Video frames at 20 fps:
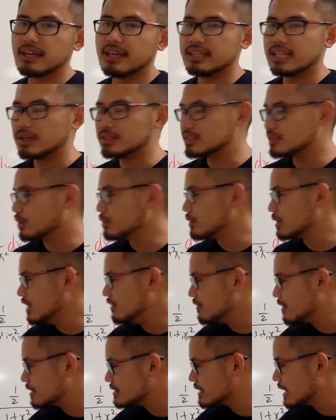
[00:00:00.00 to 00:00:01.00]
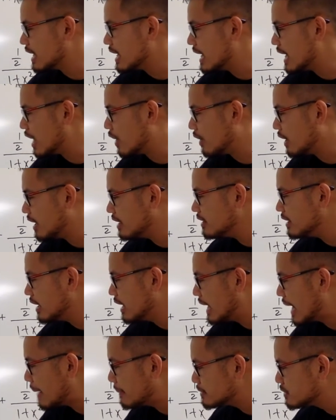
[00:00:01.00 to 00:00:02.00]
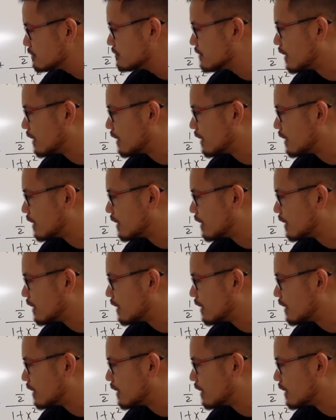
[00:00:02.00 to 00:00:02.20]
and that's going to give us ln absolute